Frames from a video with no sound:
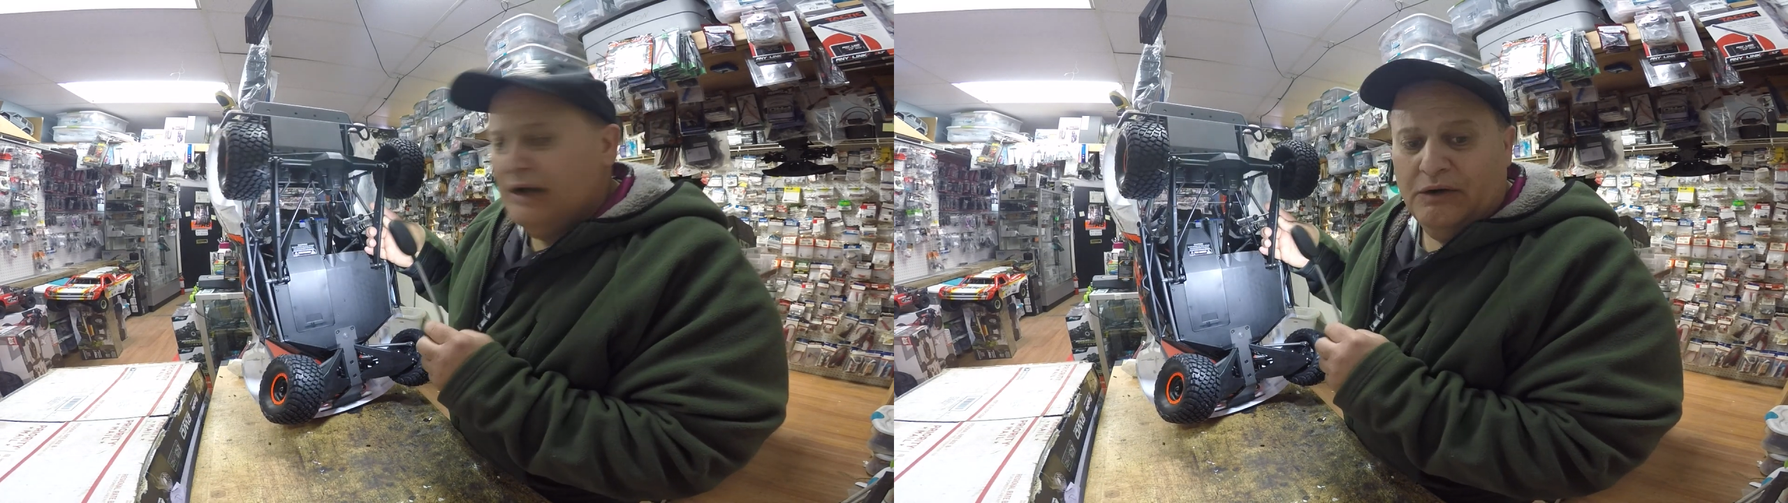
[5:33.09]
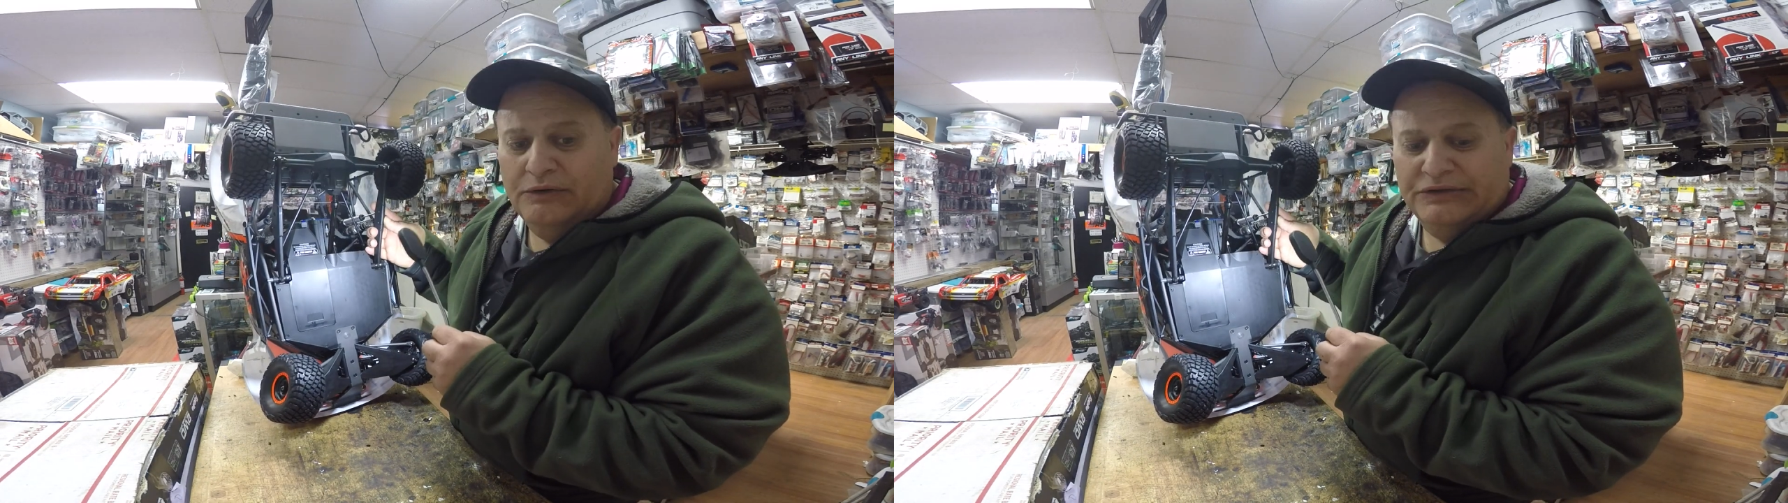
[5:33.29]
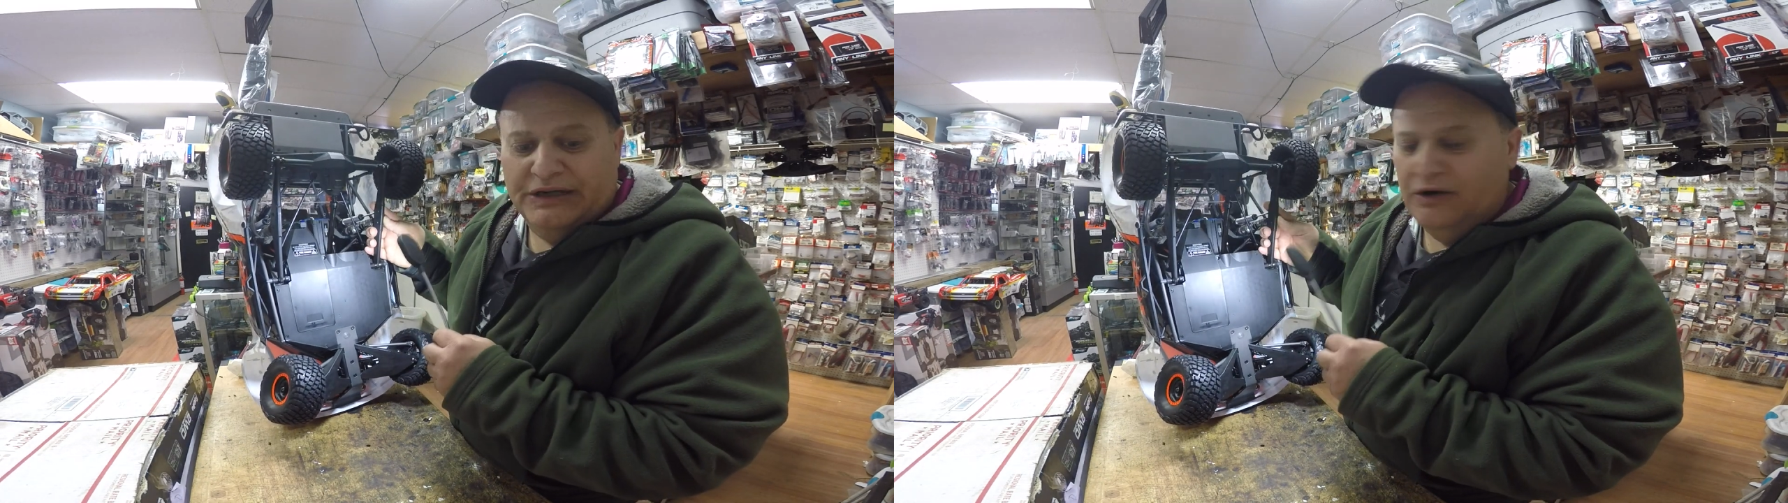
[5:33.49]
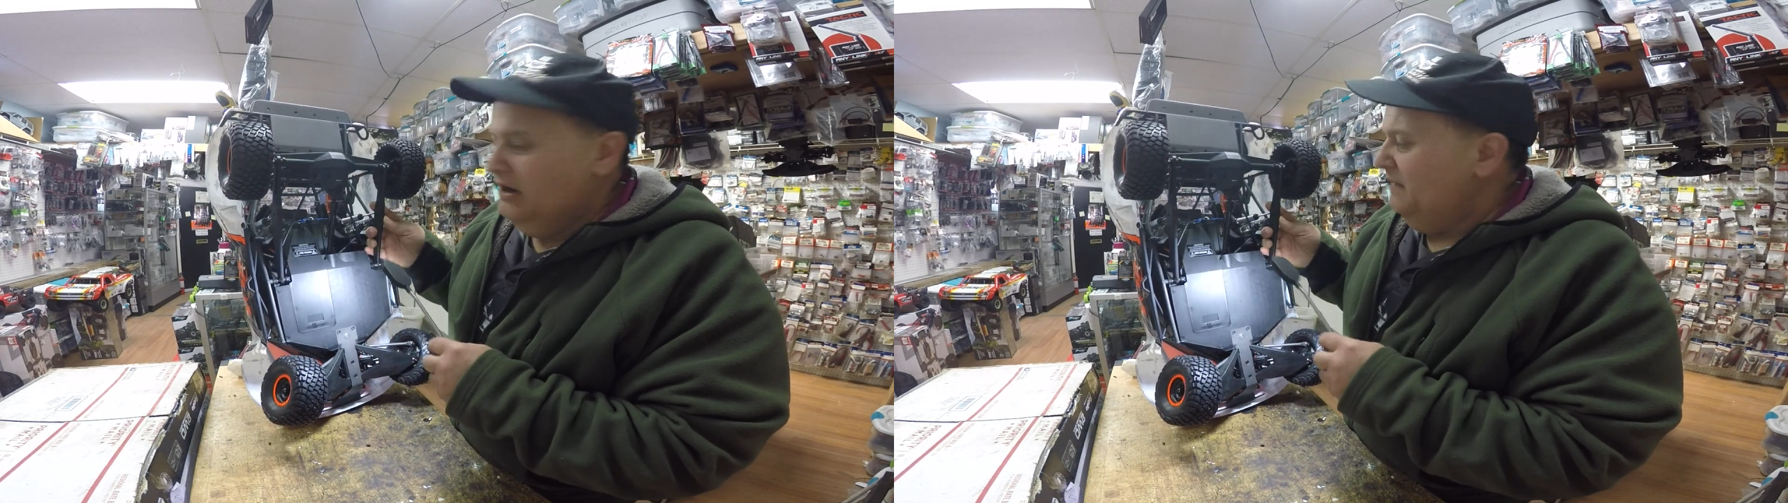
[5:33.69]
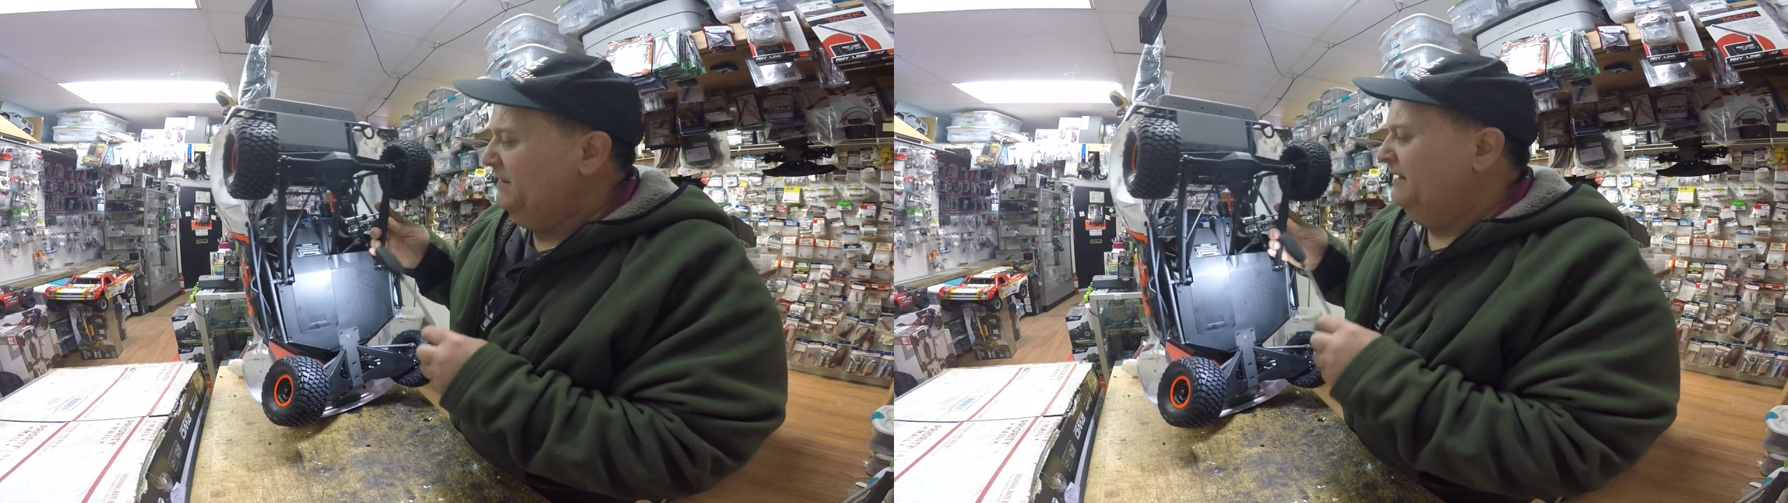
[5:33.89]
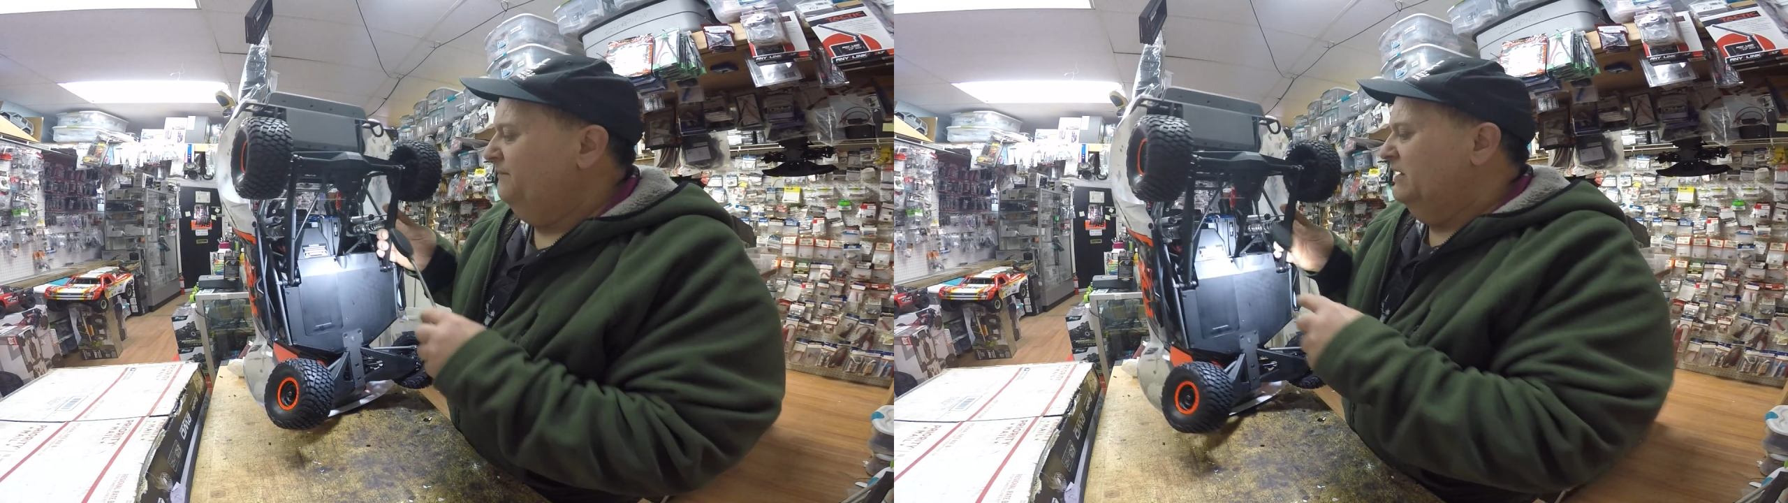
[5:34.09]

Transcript: knows? You know what I mean?